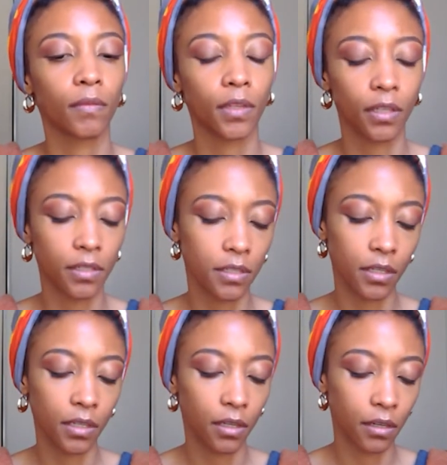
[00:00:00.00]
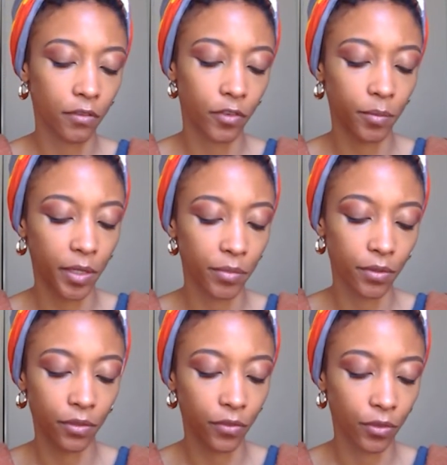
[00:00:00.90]
Let's see here for my
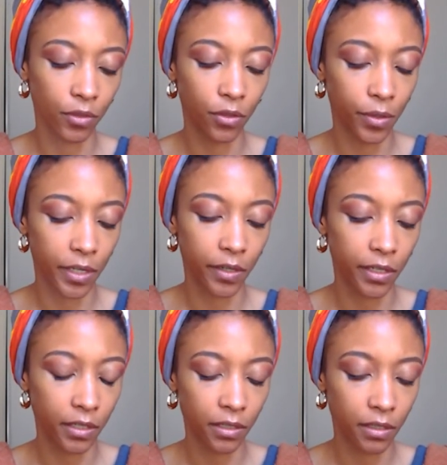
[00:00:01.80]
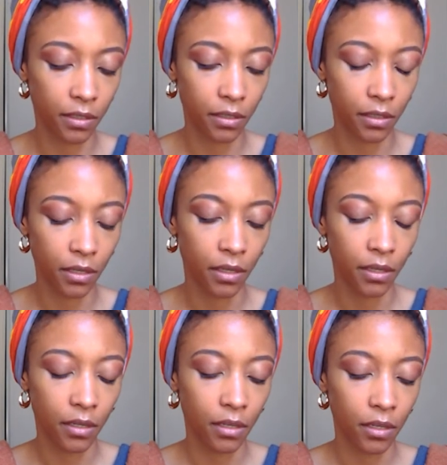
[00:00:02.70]
beautiful Aquarius
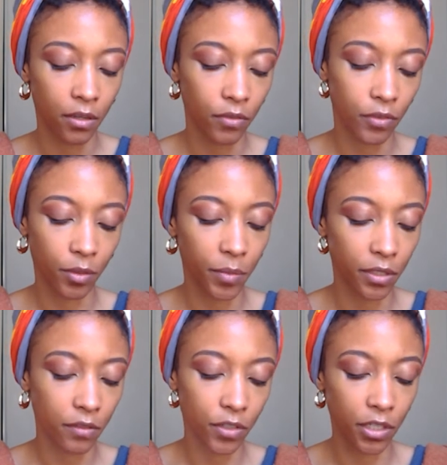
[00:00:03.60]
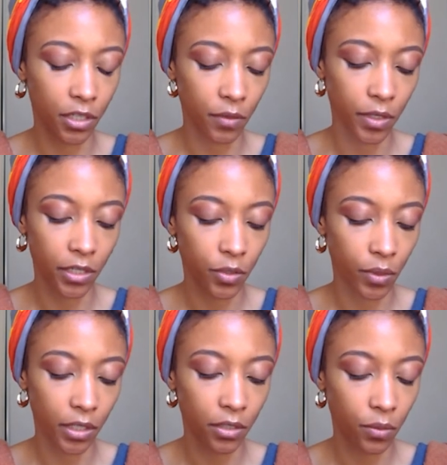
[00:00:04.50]
for the month of January
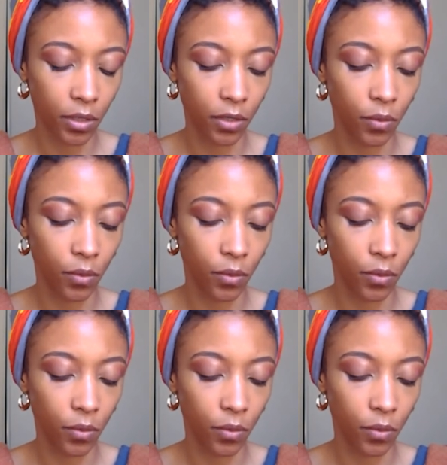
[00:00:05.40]
2021.